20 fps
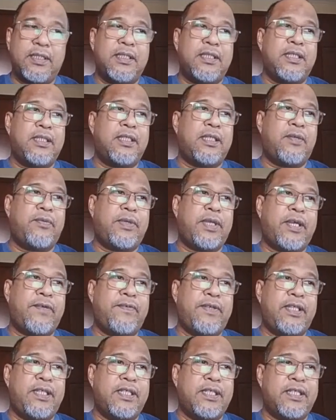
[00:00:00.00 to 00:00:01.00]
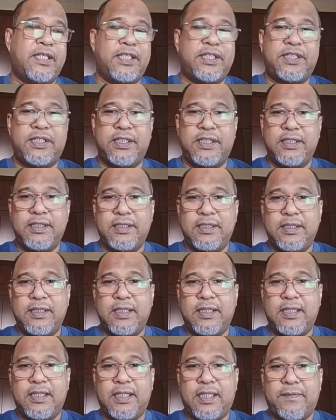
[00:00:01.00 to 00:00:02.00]
Then we have integration,
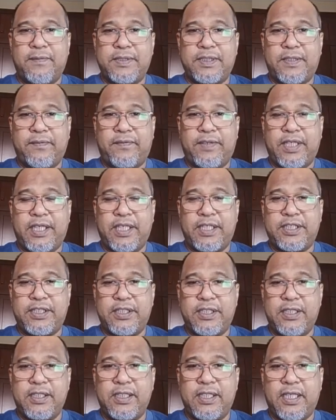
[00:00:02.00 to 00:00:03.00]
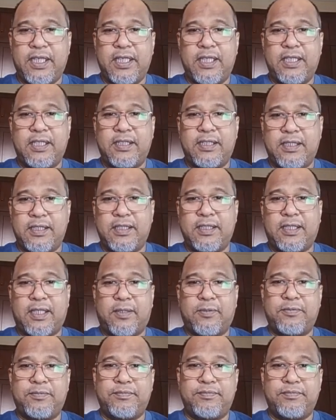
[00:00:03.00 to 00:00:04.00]
diversification, and
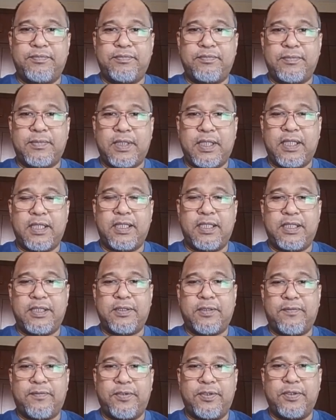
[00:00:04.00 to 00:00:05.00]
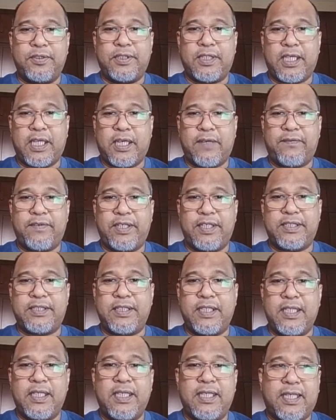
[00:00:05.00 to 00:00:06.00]
turnaround. Yeah, each of those have
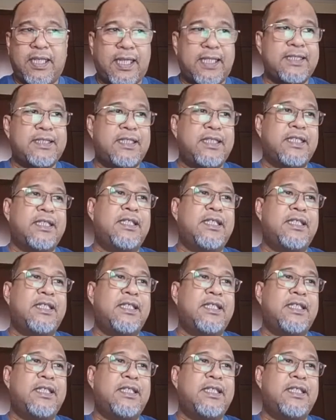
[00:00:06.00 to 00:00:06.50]
each cluster.